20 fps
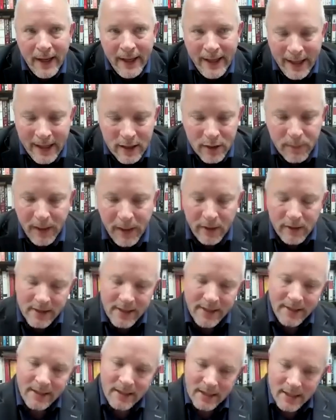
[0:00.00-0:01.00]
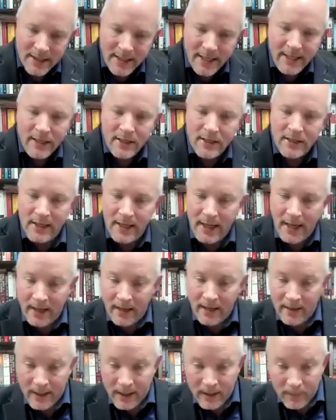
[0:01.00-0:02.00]
that experience in the States
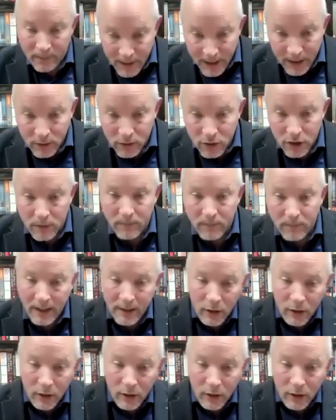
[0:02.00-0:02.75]
and in Belgium,